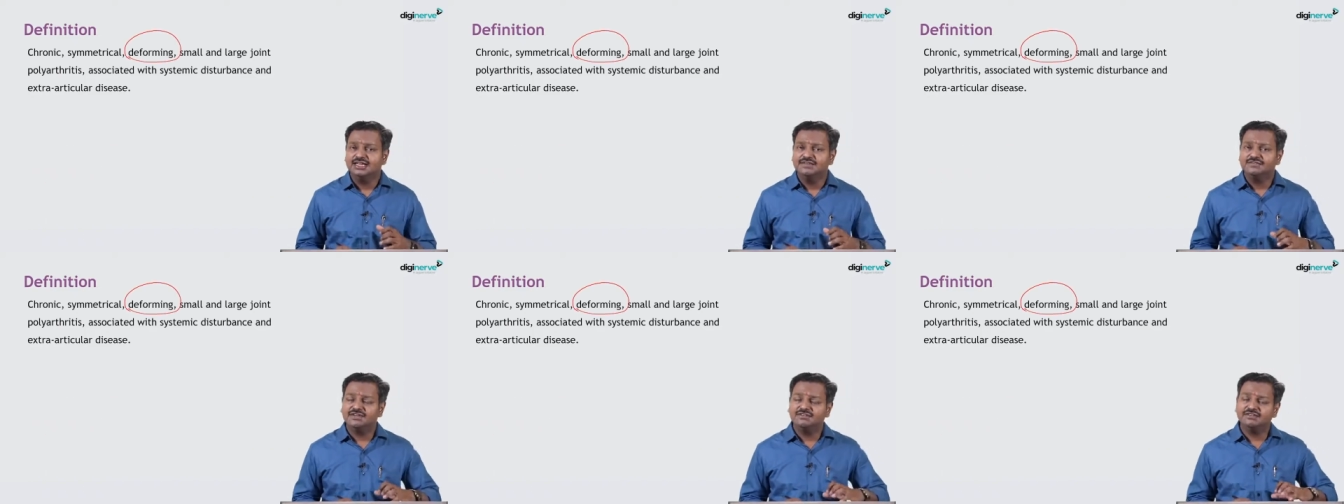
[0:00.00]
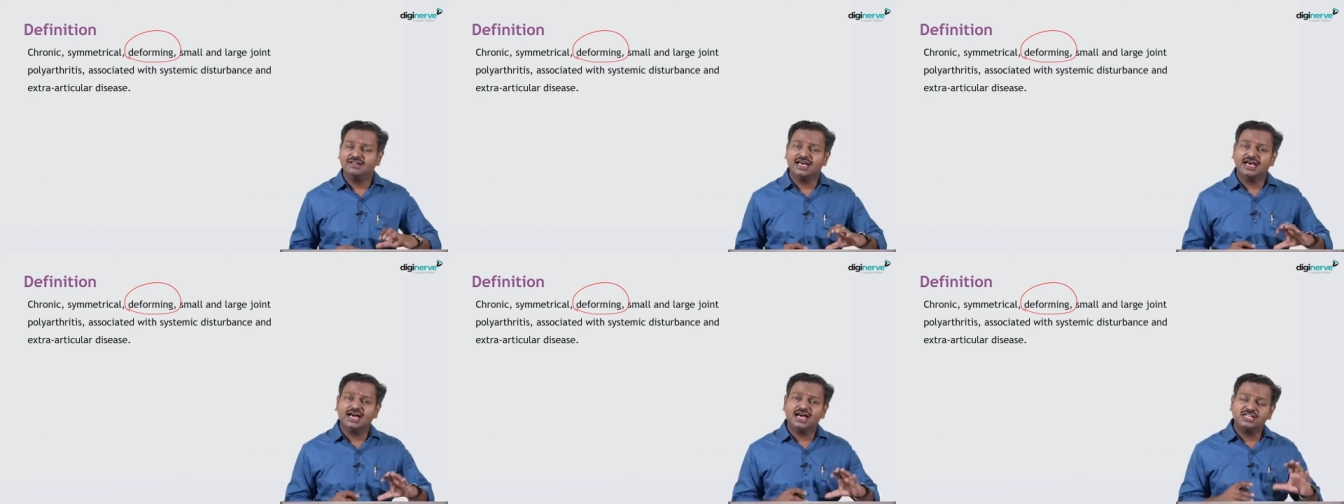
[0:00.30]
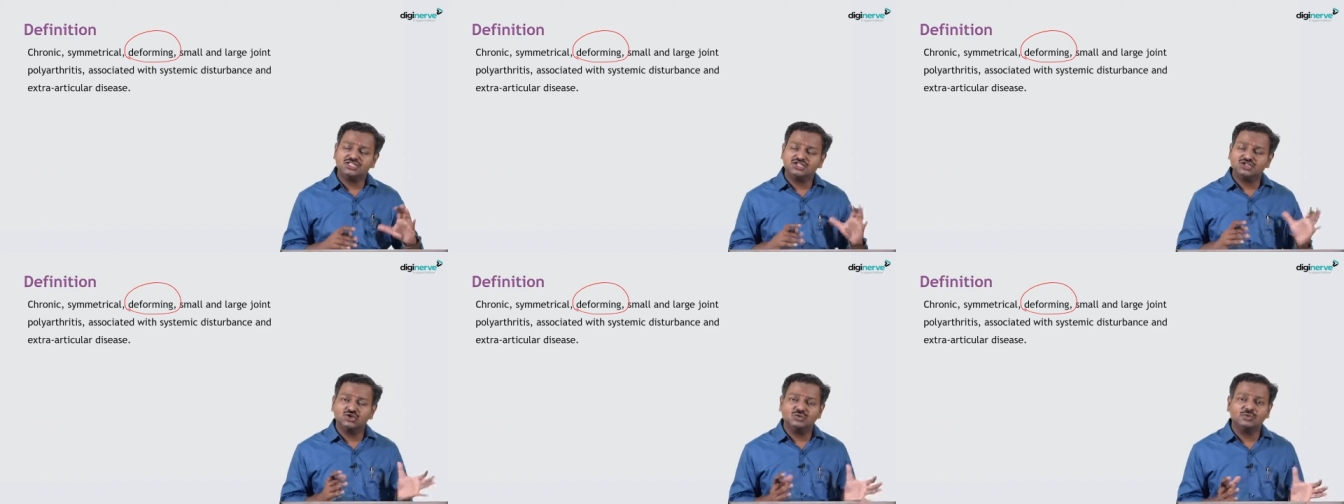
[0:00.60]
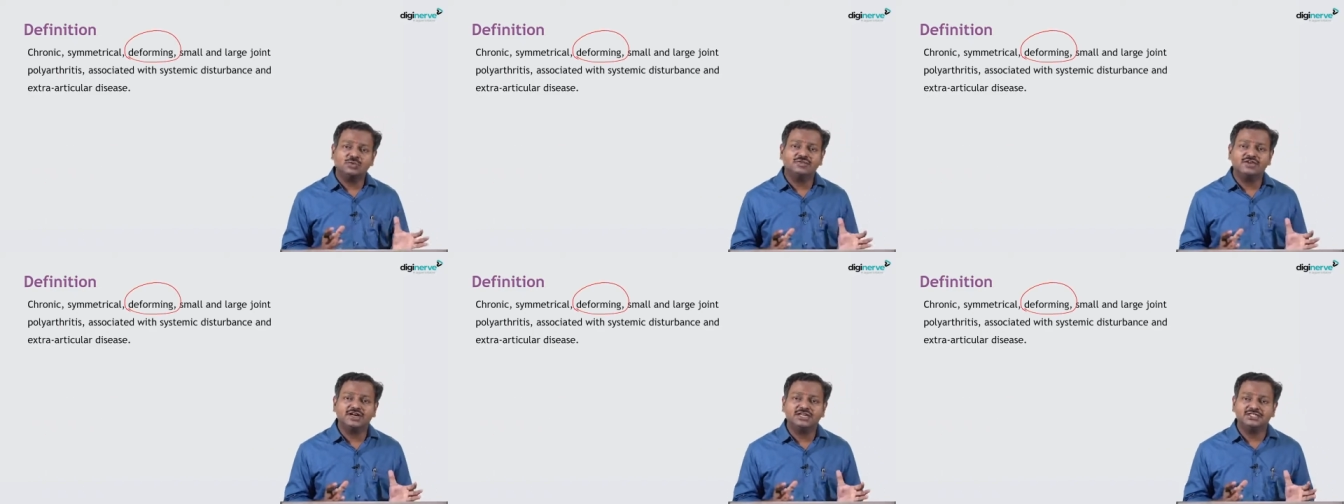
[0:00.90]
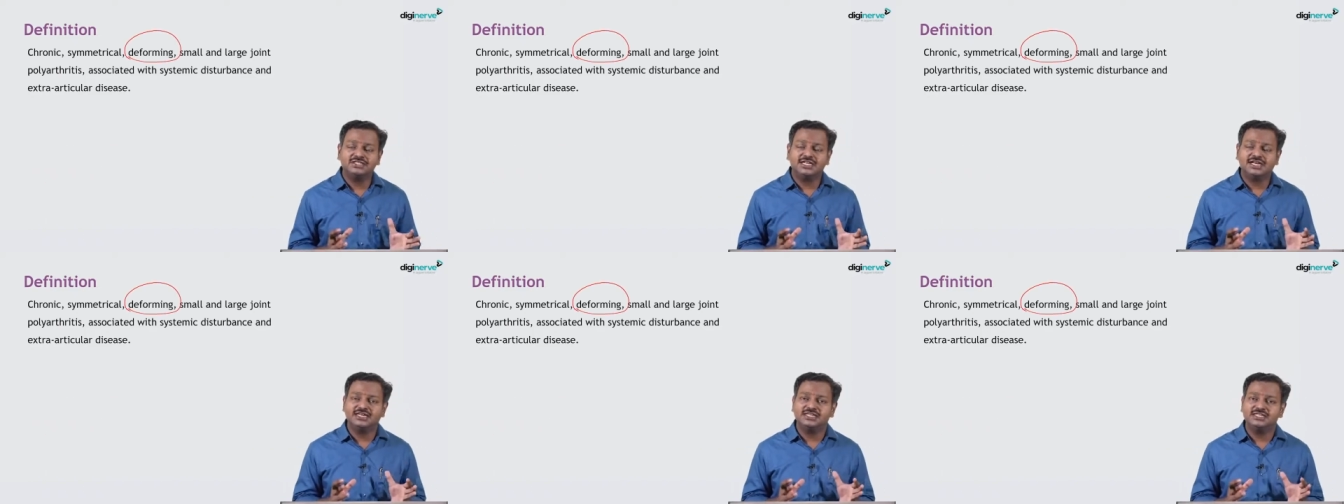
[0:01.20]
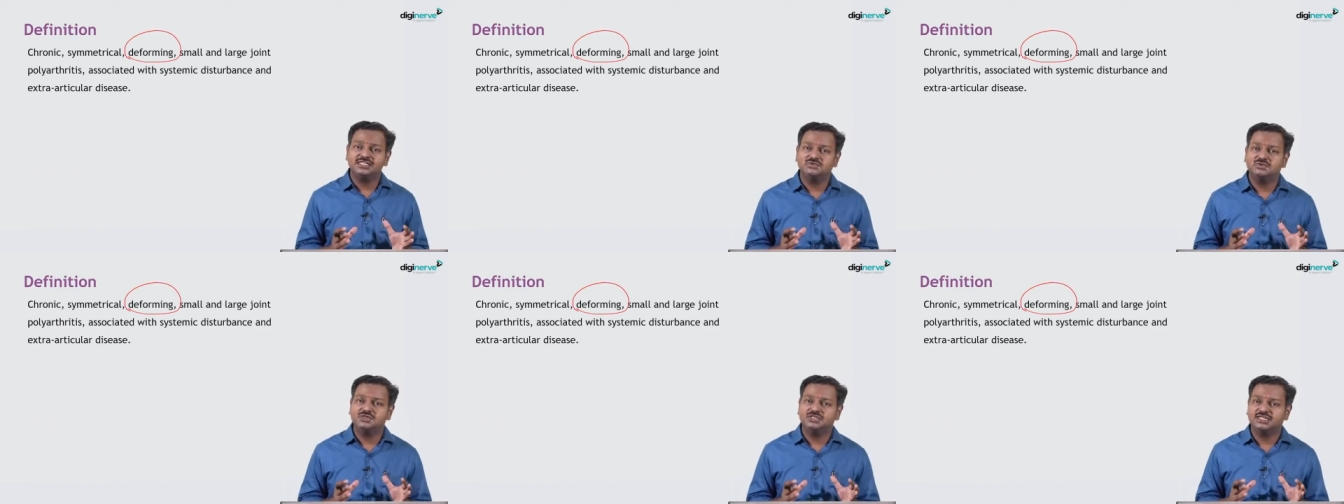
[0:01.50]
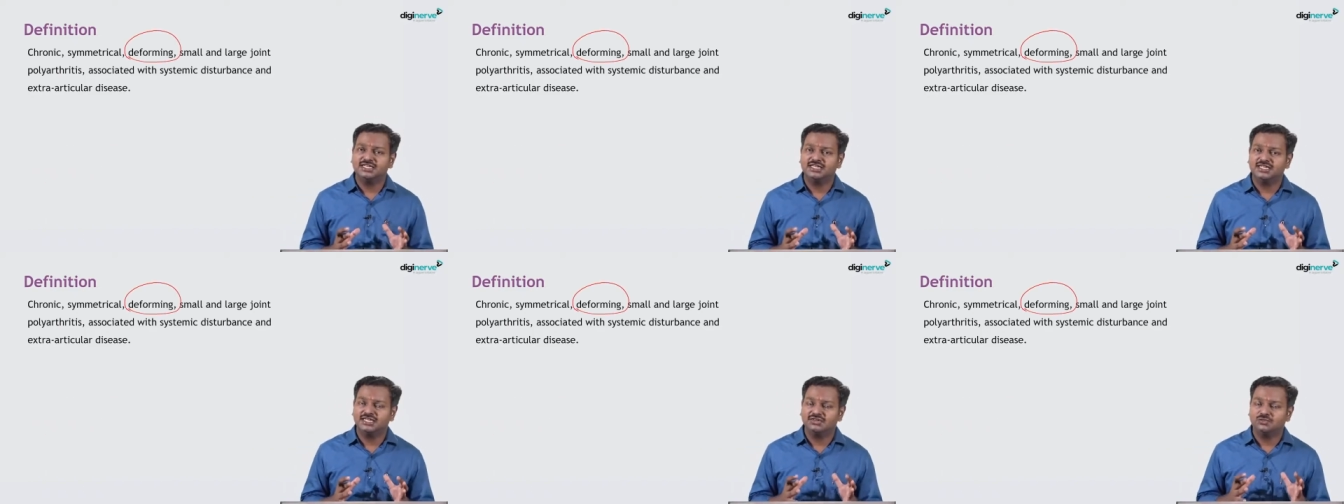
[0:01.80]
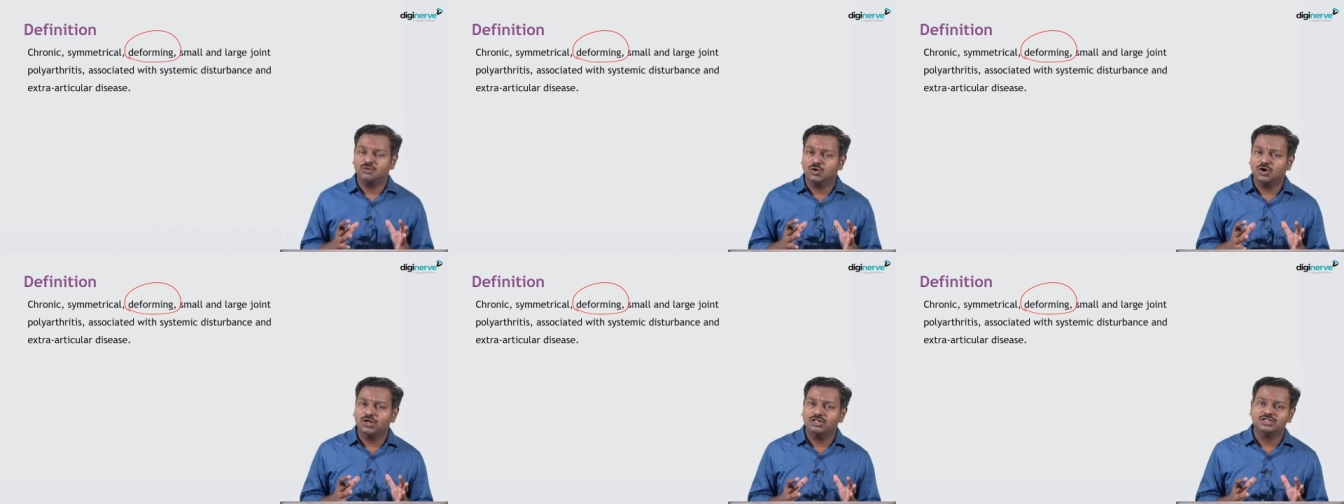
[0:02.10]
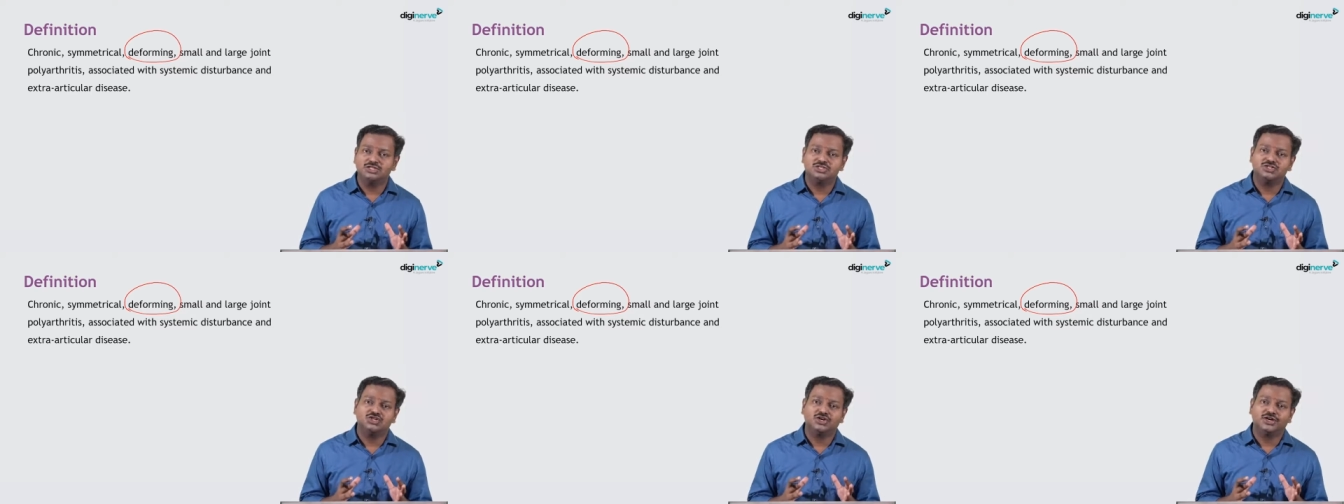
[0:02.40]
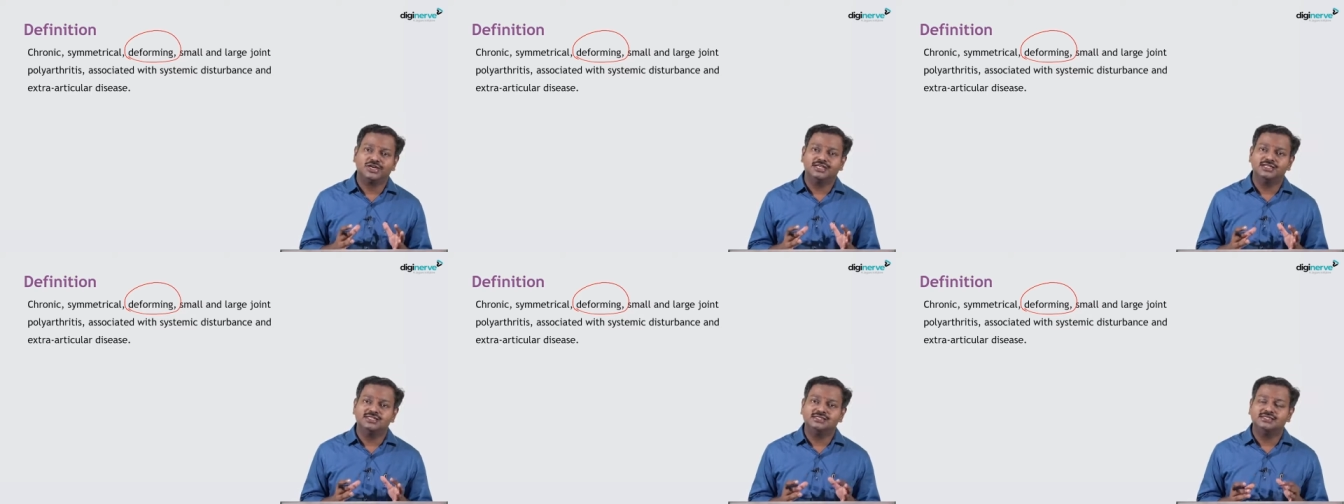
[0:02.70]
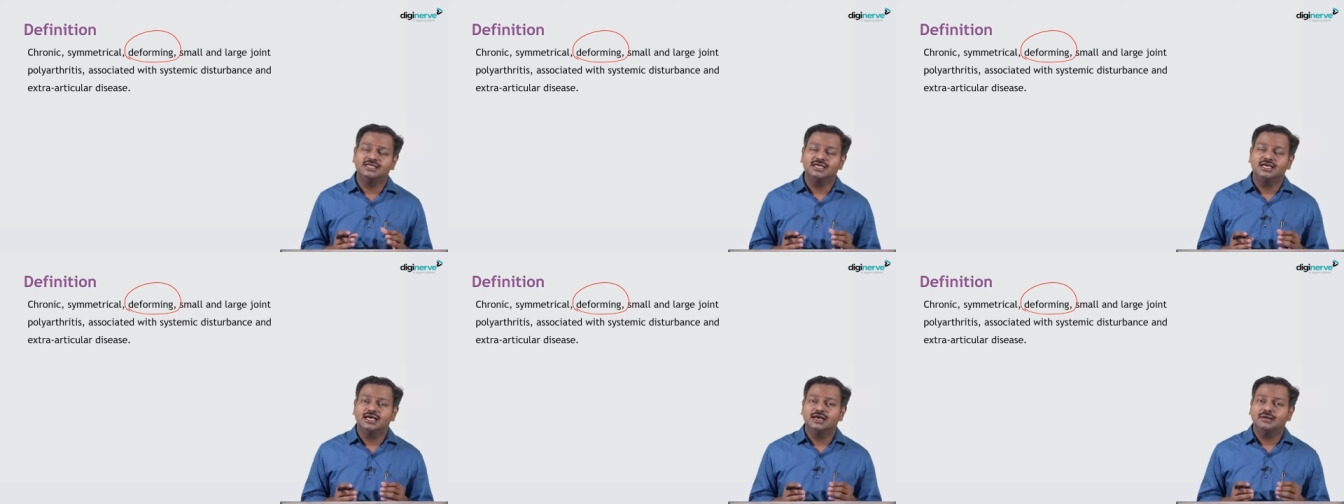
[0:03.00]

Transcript: We have a large group of arthritis which can involve the joints,